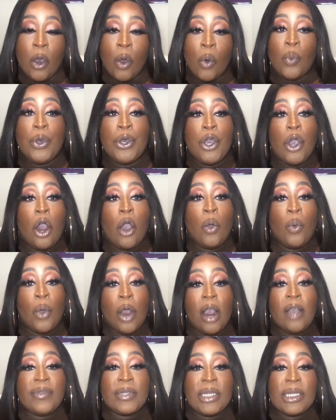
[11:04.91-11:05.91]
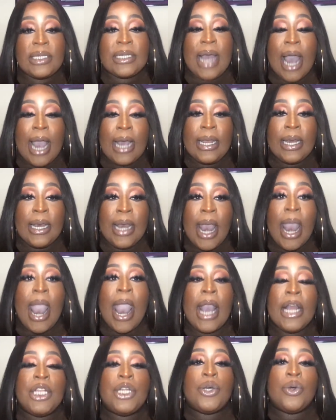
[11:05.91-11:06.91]
when you're aware of society,
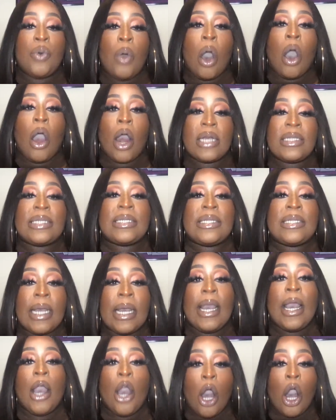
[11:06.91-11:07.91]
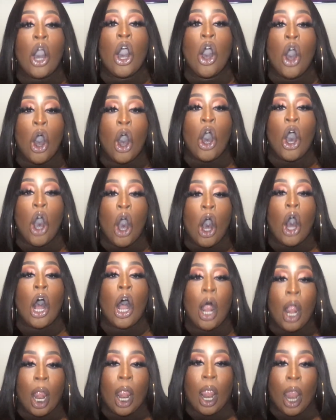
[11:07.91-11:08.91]
and you are
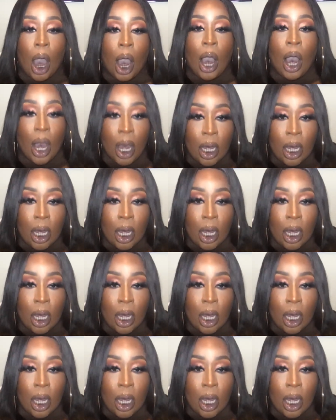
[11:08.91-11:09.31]
single.